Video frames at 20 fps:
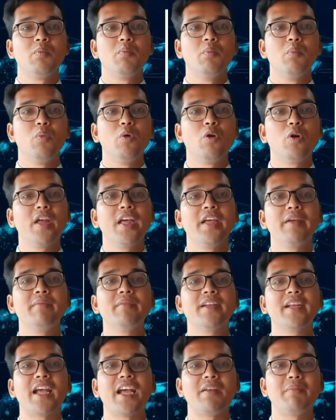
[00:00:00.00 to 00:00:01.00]

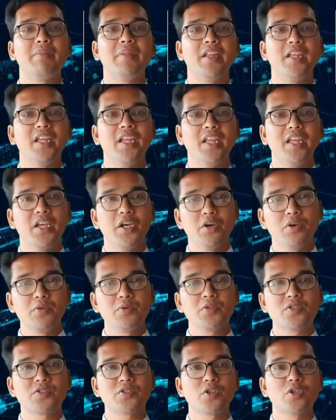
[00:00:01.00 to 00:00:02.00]
Modem can be
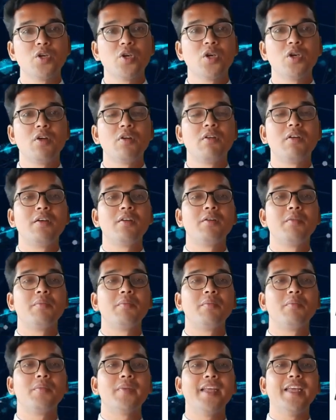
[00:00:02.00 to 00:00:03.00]
used
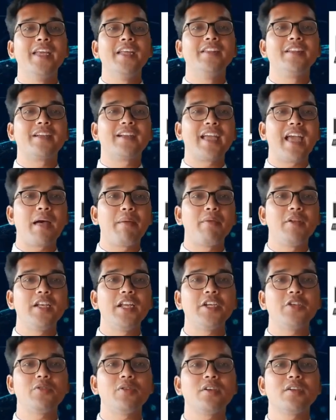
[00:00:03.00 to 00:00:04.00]
in the cable
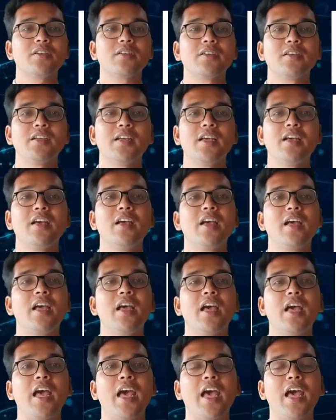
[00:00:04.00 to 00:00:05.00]
network,
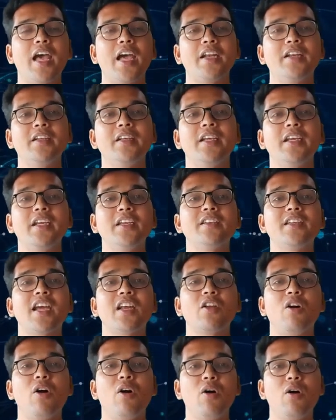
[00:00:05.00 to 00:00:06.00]
and it
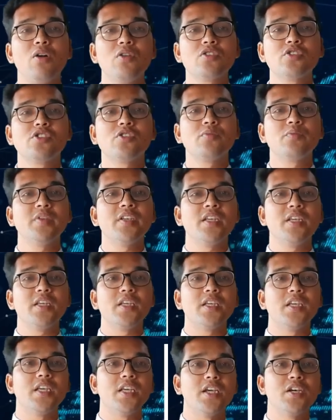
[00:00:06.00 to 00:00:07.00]
can also be
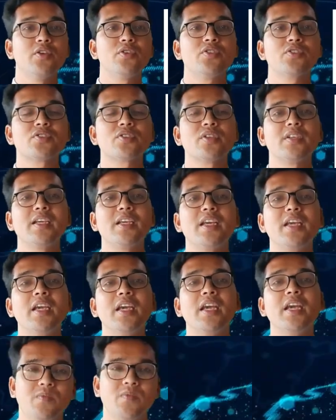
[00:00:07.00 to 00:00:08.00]
used
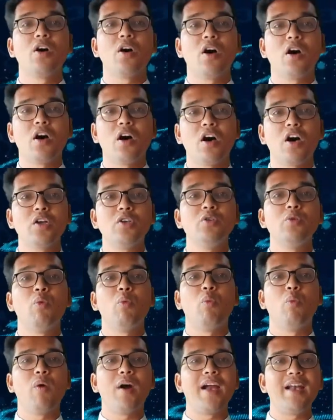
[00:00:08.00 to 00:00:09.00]
on
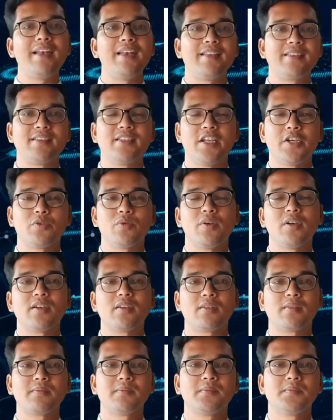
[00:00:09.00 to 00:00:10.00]
wireless
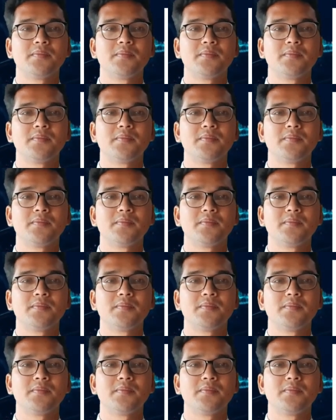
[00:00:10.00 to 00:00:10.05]
network.